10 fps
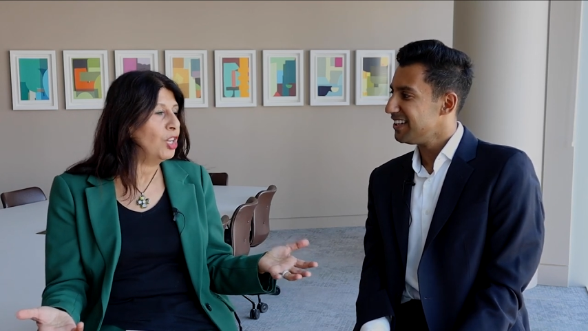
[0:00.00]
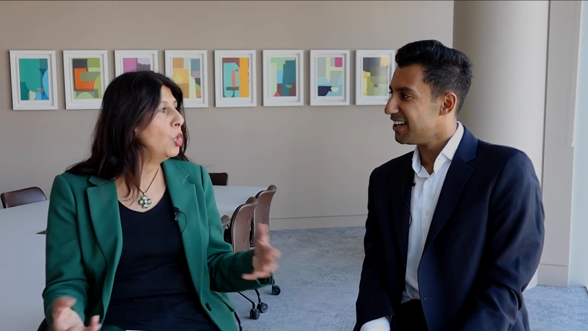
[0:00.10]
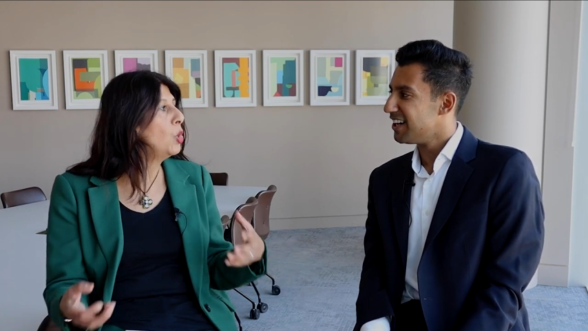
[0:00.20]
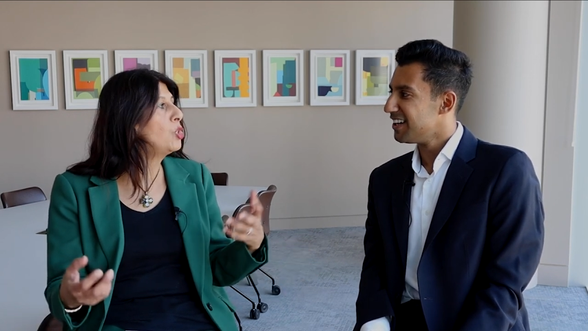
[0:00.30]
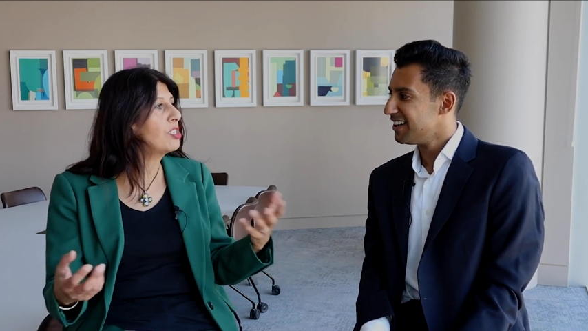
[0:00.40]
Speaker 1: Yeah.
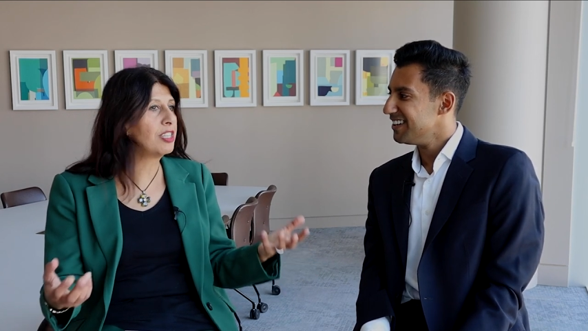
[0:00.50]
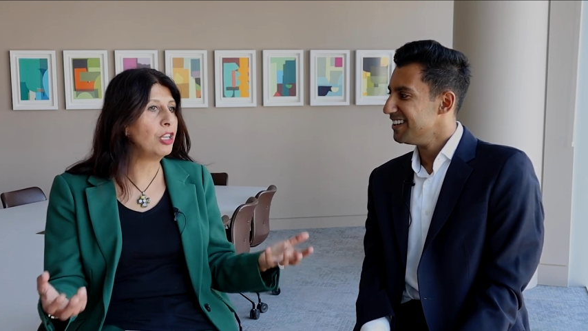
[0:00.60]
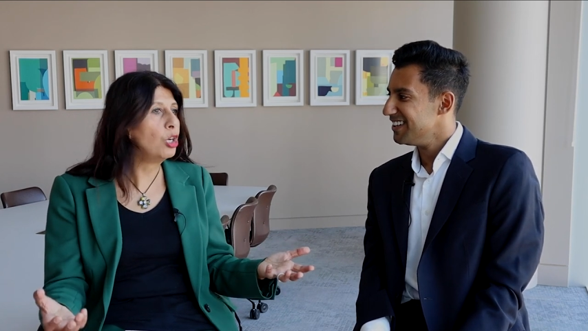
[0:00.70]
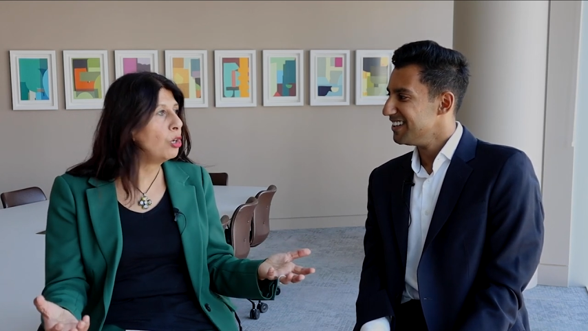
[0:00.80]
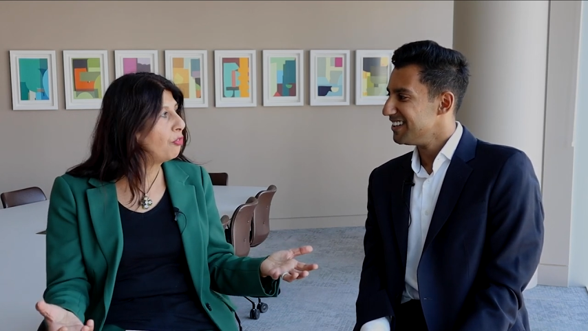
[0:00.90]
Who doesn't
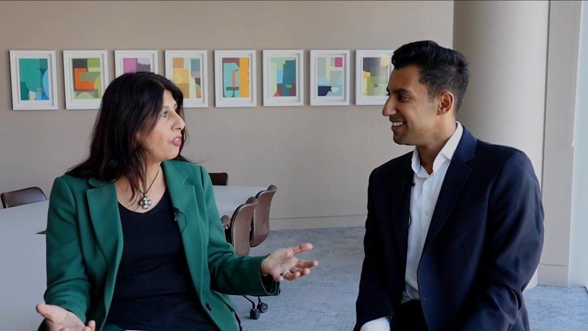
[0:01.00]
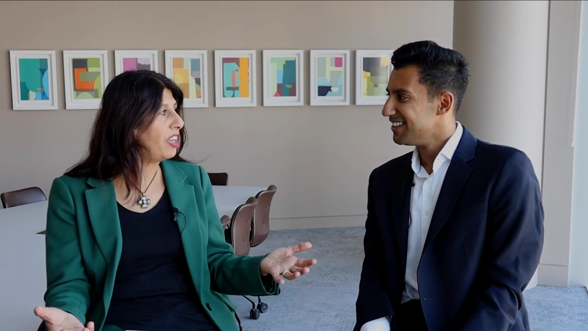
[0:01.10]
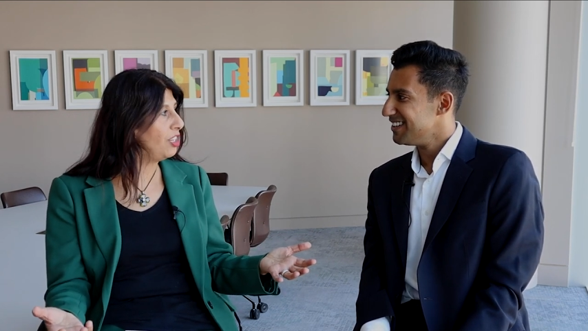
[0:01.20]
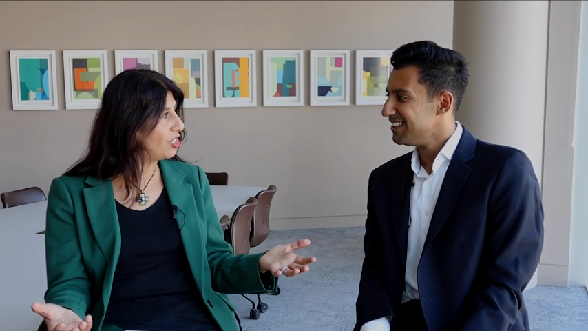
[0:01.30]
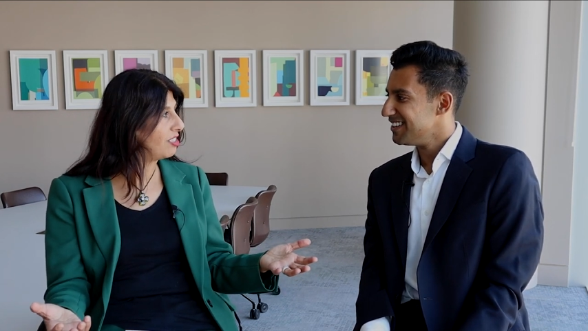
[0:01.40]
love
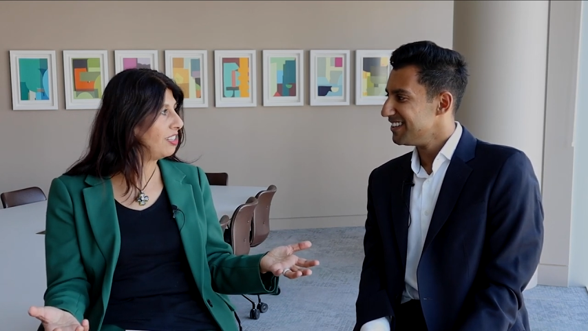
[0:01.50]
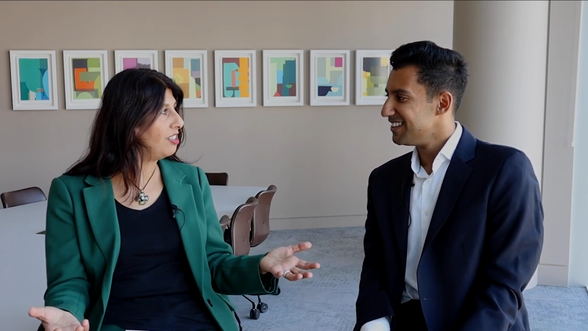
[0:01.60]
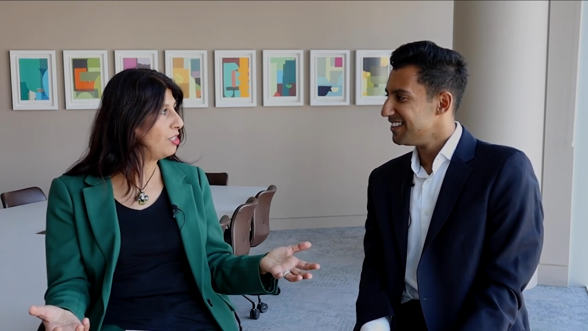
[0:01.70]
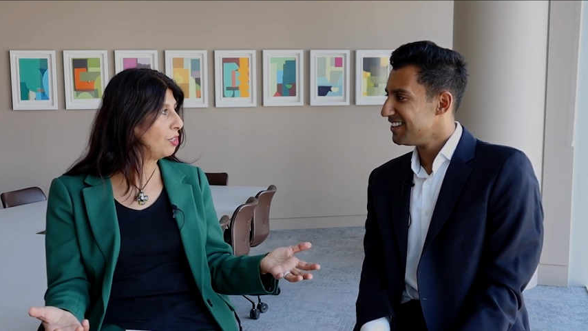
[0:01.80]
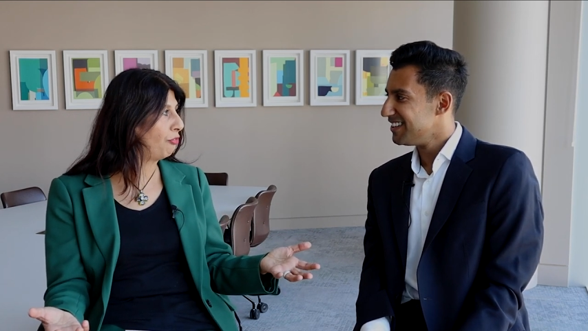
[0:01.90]
Asian
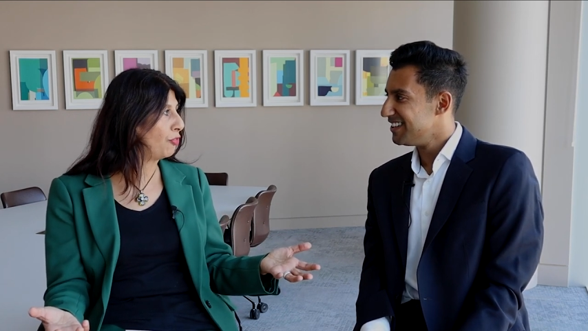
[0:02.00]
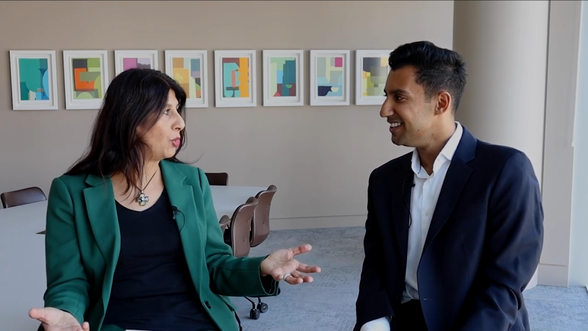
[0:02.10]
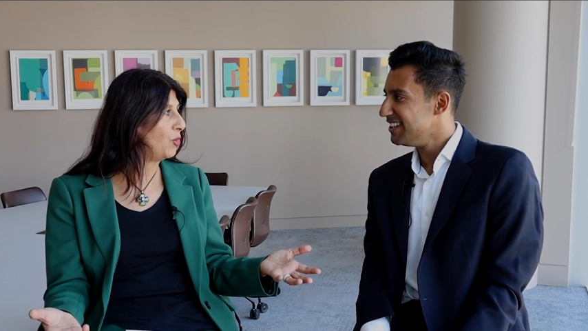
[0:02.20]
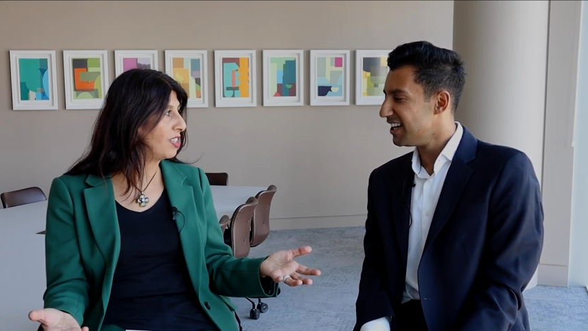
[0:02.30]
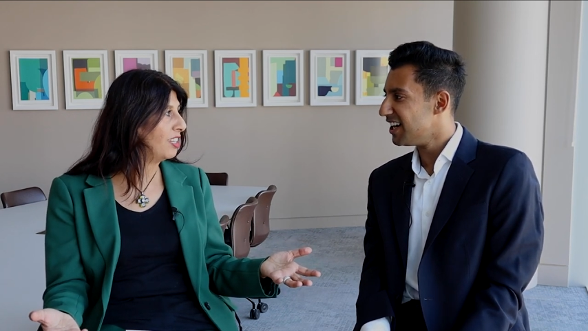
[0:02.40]
Indian
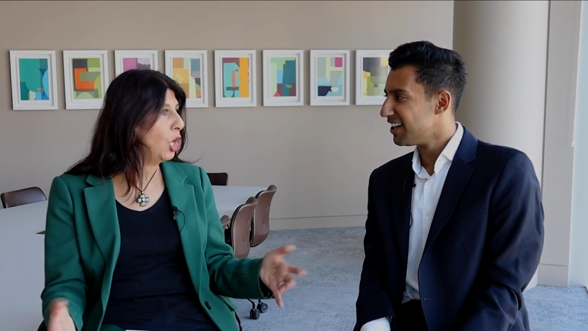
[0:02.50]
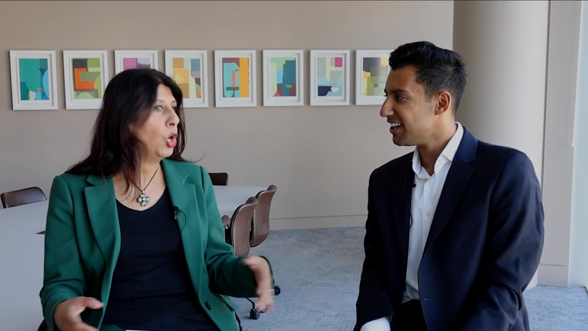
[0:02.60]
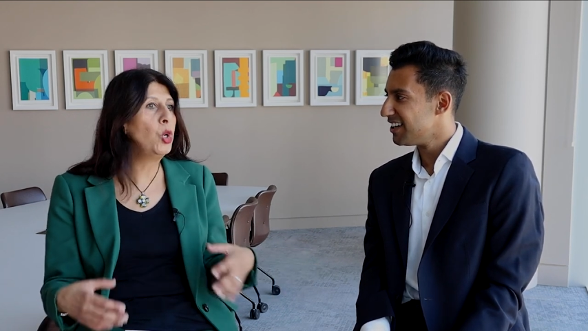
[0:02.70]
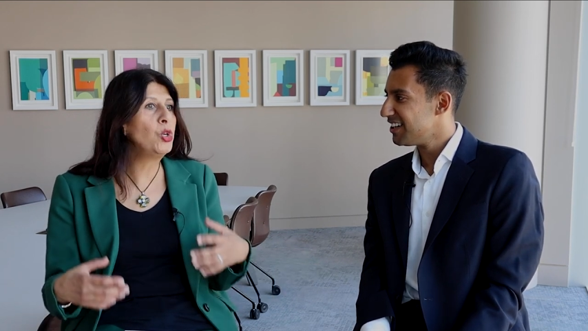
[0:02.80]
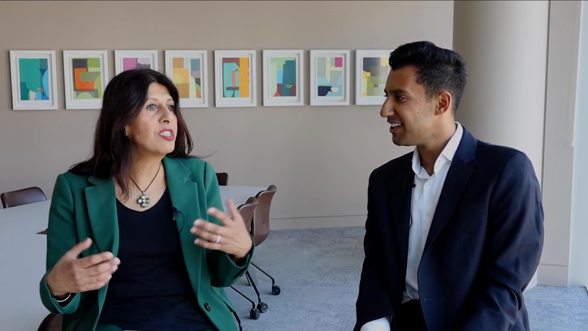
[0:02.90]
food? Yeah.
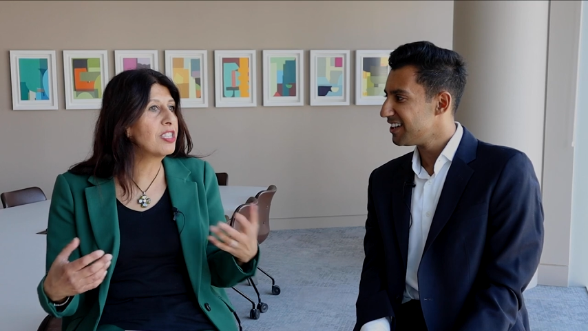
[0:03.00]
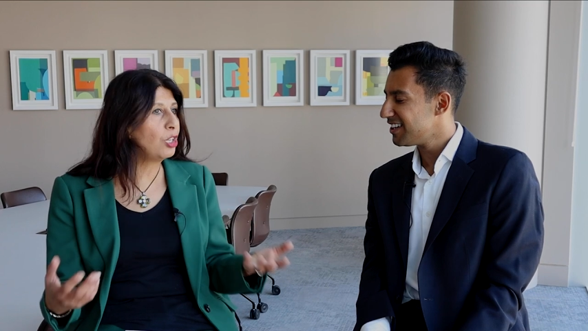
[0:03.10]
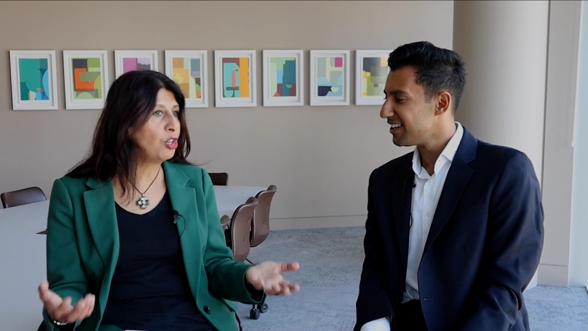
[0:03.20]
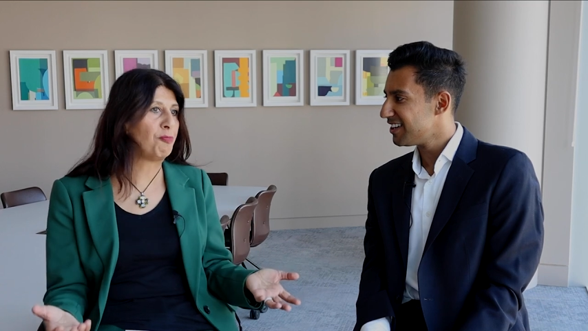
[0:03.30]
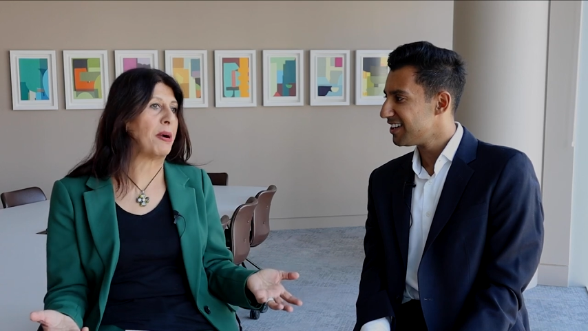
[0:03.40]
Who doesn't
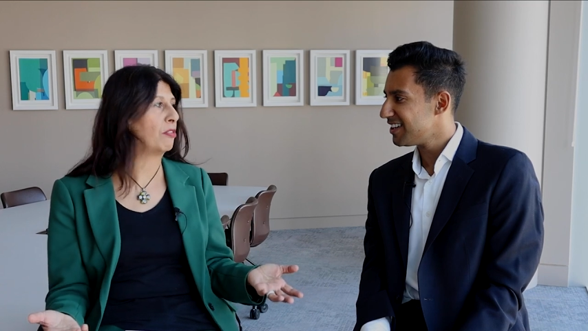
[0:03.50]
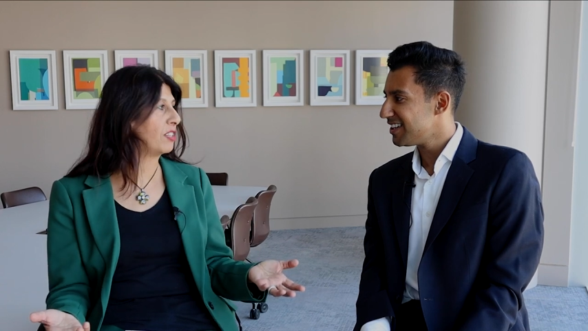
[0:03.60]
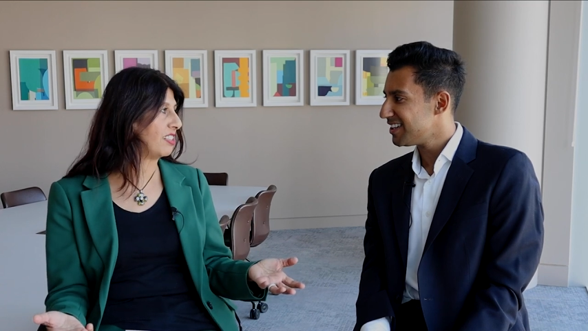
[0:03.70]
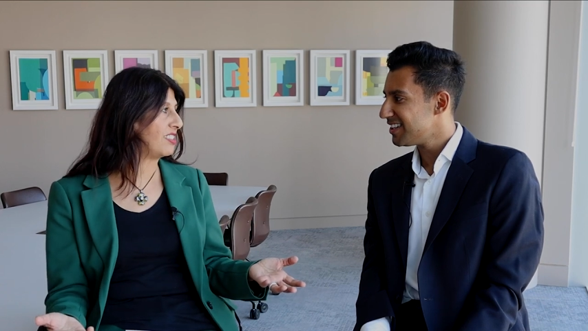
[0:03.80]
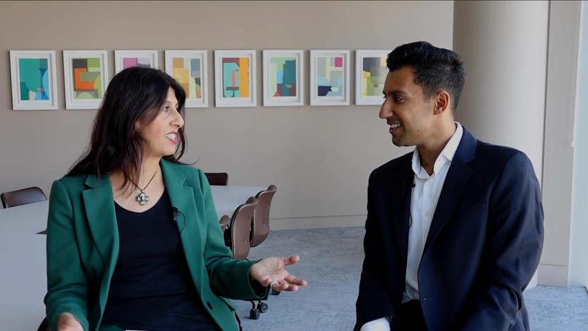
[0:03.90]
love
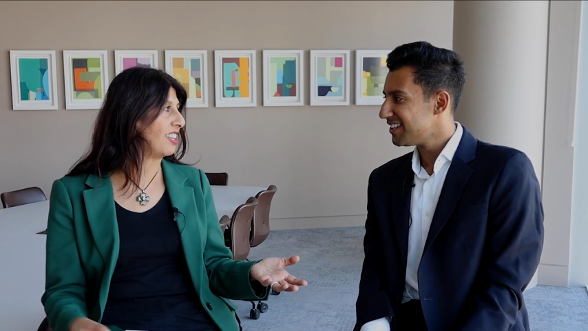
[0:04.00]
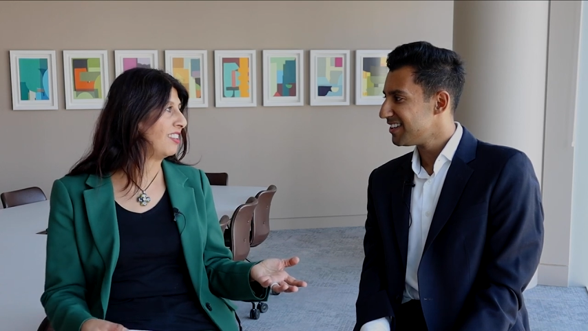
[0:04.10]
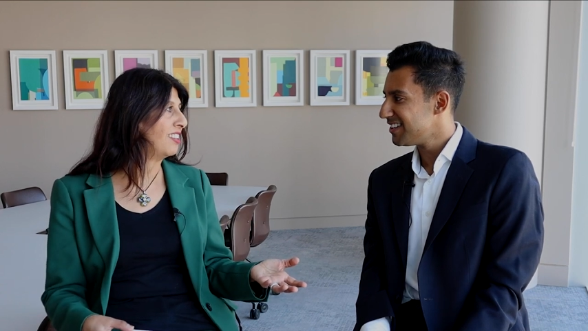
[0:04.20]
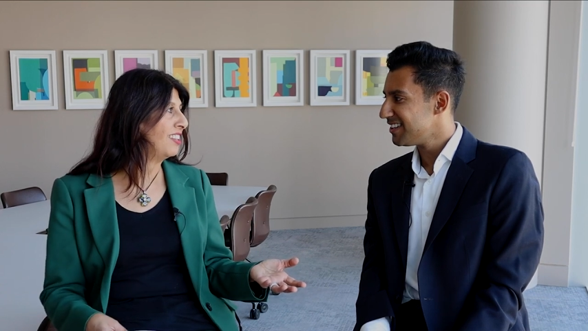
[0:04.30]
Bhangra dancing?